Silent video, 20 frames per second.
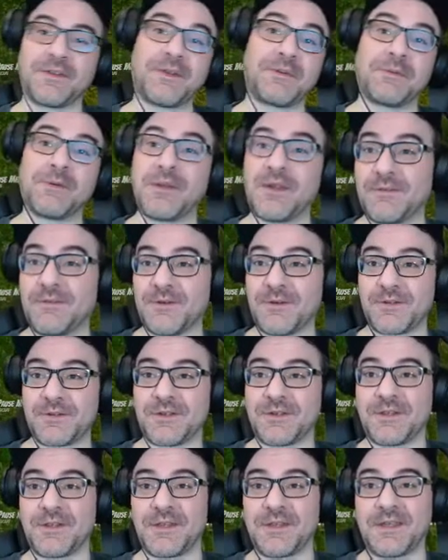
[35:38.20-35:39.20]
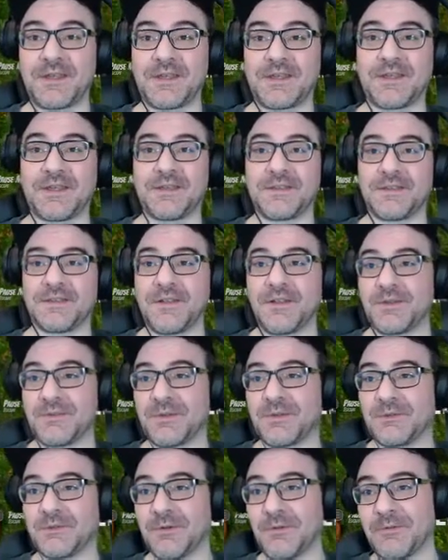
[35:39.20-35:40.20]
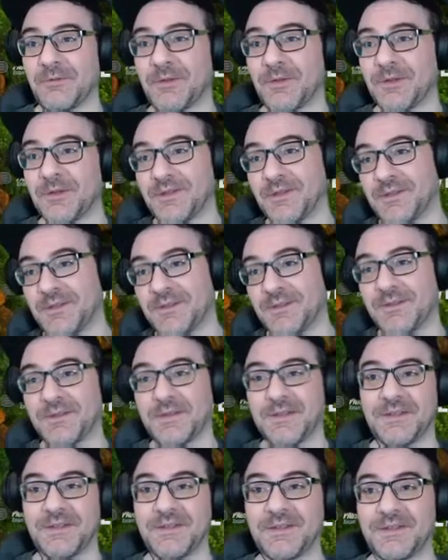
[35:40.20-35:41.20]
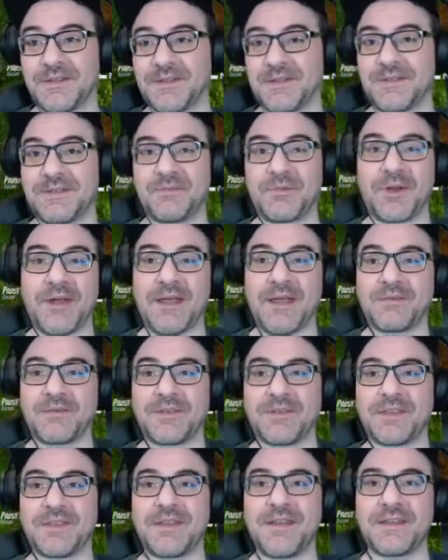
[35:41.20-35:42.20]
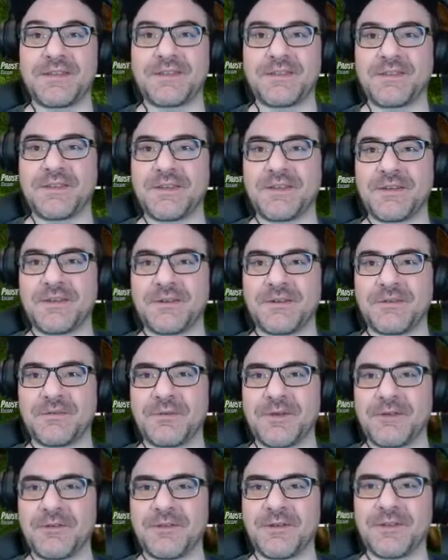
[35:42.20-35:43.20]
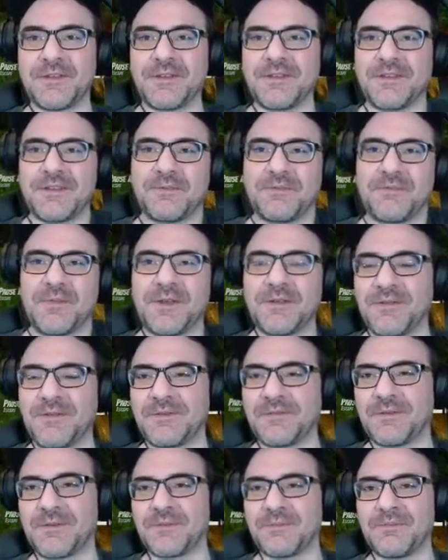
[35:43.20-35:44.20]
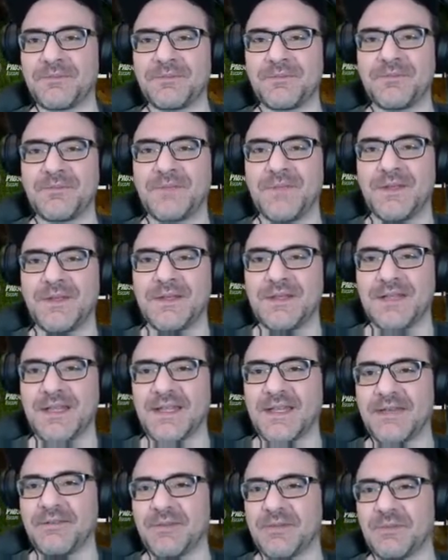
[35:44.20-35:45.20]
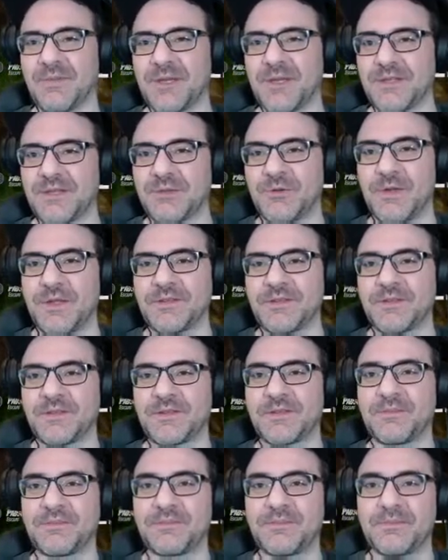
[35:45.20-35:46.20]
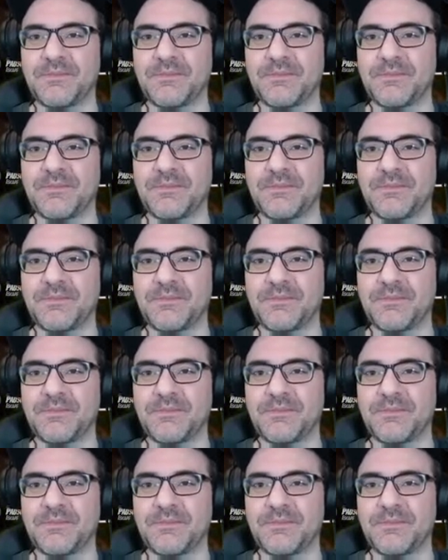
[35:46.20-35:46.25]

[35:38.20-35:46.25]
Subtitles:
an upgraded version like has long been rumored, and then you could perhaps get that instead or whatever, and you benefit from not having to buy it twice.